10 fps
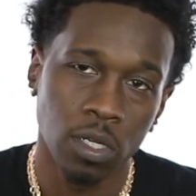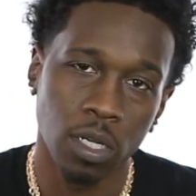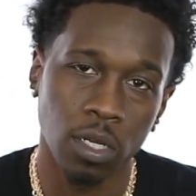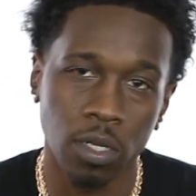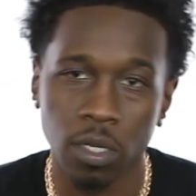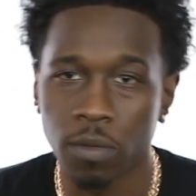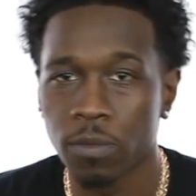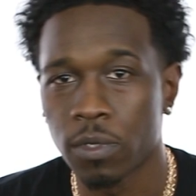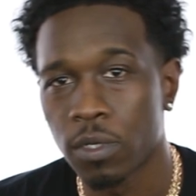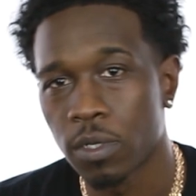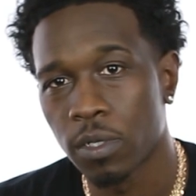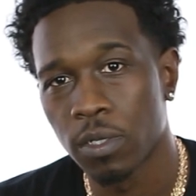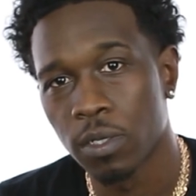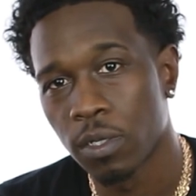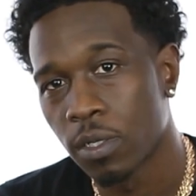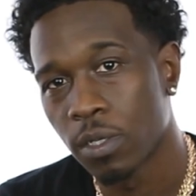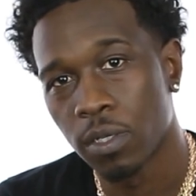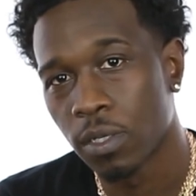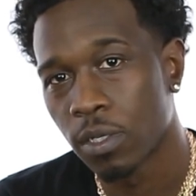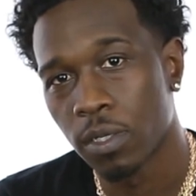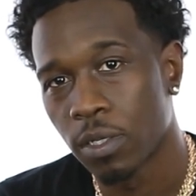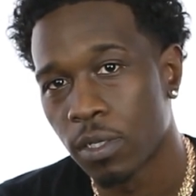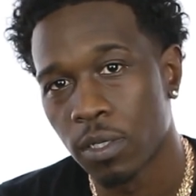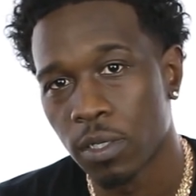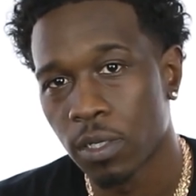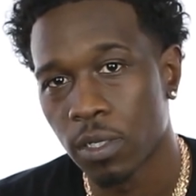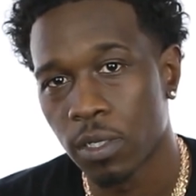Like, oh man. How